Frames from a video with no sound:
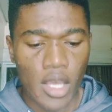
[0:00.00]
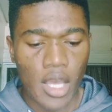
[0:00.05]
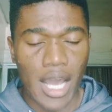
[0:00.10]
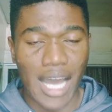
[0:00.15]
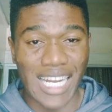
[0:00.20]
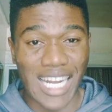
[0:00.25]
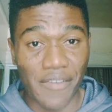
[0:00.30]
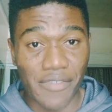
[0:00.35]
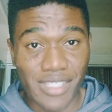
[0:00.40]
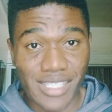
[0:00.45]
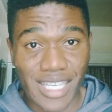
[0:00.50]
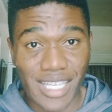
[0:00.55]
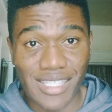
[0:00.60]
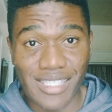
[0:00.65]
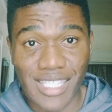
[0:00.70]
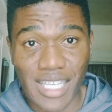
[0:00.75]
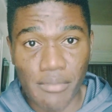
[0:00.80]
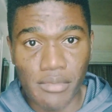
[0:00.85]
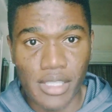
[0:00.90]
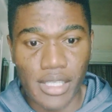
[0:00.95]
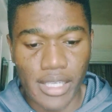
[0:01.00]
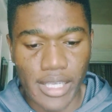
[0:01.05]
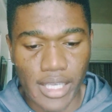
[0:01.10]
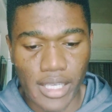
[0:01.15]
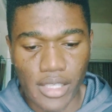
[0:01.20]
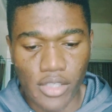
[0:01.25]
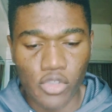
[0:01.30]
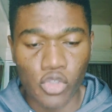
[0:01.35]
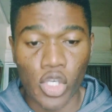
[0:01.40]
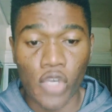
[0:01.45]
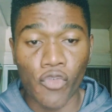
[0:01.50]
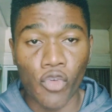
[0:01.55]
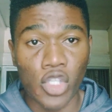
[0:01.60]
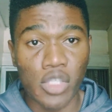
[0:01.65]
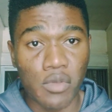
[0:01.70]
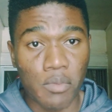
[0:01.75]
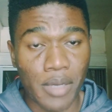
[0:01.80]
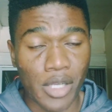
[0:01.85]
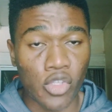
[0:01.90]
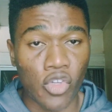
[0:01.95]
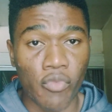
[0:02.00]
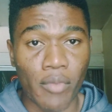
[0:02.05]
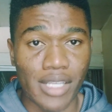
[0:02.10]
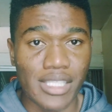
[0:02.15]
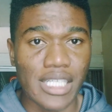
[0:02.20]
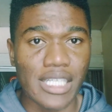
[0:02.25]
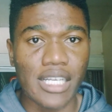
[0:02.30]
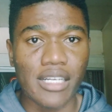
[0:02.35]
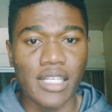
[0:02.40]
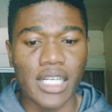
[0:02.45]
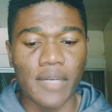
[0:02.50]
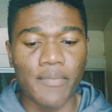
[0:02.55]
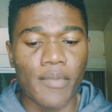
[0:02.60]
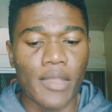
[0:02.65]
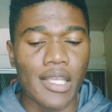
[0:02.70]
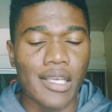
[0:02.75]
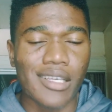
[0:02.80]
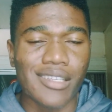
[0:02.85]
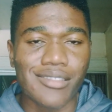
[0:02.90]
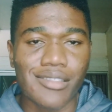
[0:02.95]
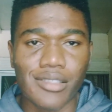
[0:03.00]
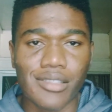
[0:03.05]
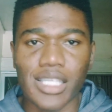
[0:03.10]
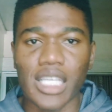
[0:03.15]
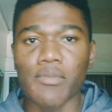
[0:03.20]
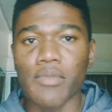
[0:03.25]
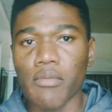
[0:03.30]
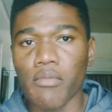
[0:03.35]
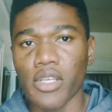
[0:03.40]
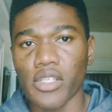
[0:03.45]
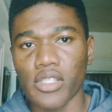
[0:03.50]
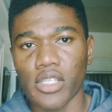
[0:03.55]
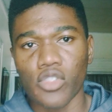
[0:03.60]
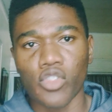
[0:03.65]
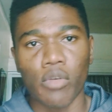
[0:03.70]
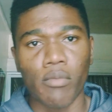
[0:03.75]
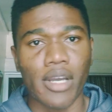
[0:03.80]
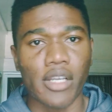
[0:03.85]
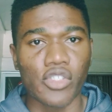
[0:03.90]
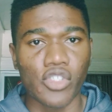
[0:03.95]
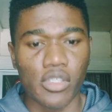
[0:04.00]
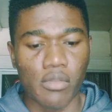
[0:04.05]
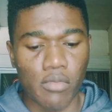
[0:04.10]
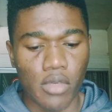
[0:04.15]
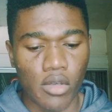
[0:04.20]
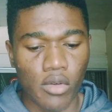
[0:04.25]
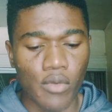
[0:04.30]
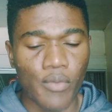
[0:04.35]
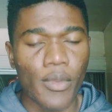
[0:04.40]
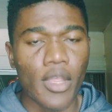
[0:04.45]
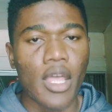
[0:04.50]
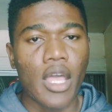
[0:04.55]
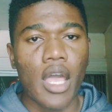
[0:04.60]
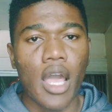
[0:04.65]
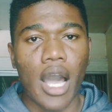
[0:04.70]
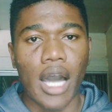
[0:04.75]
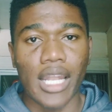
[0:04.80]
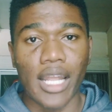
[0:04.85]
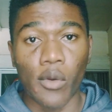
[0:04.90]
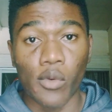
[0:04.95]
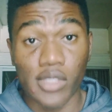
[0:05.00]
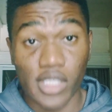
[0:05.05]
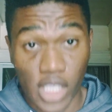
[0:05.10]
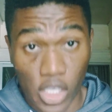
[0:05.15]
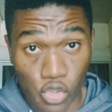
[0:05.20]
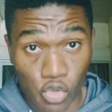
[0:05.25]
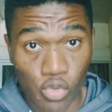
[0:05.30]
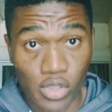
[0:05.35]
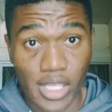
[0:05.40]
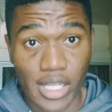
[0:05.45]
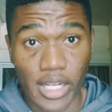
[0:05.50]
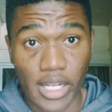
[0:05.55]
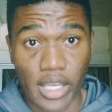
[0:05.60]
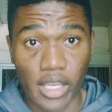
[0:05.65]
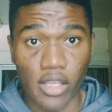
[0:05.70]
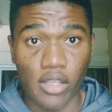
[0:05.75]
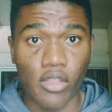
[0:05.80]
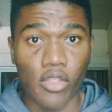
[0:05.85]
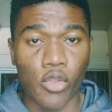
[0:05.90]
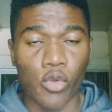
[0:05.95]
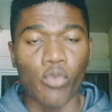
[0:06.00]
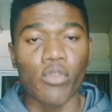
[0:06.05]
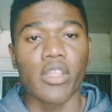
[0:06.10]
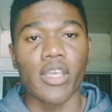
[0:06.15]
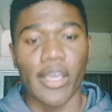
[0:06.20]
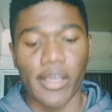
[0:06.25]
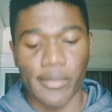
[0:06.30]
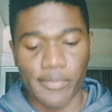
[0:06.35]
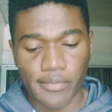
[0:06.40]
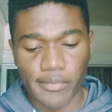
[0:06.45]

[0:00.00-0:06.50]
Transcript: And I've sent them the link. So if you want to be part of my Telegram, send me a message on my Gmail and I will send you the link through there.